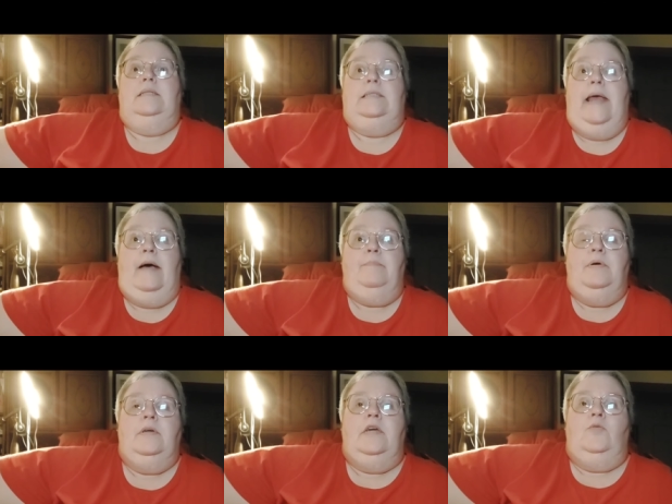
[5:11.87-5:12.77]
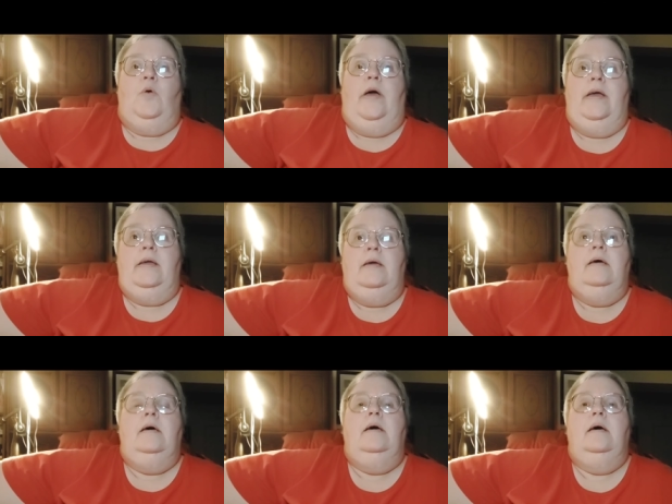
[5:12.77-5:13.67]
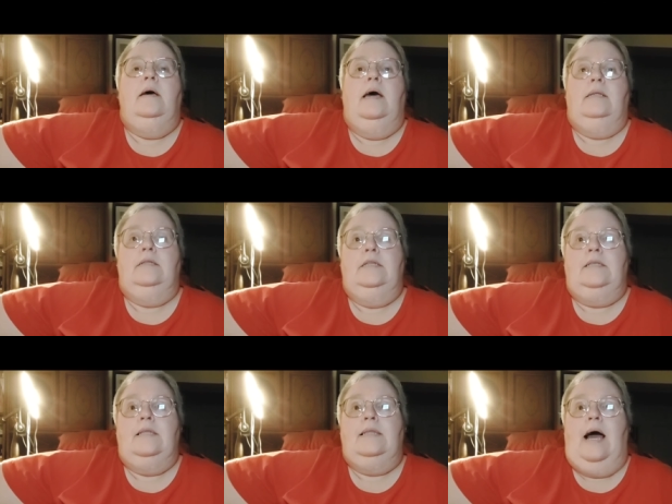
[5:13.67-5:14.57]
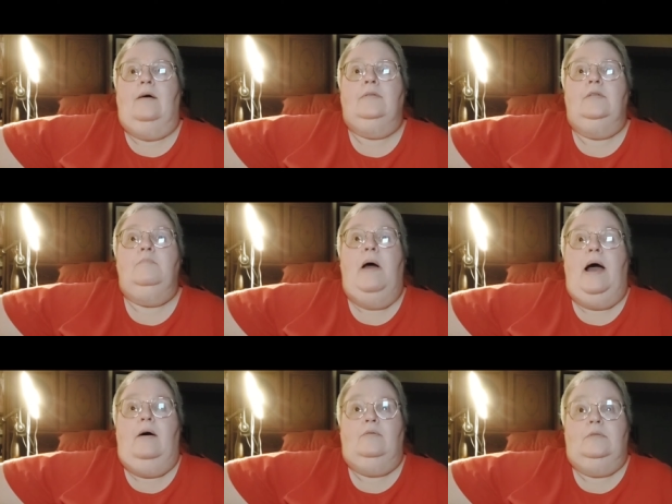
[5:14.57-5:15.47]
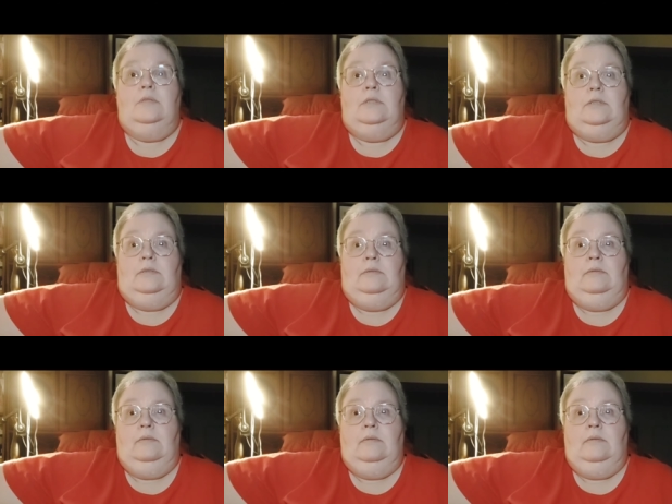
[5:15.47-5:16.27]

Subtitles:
A stamp can weigh at least 1,000 pounds.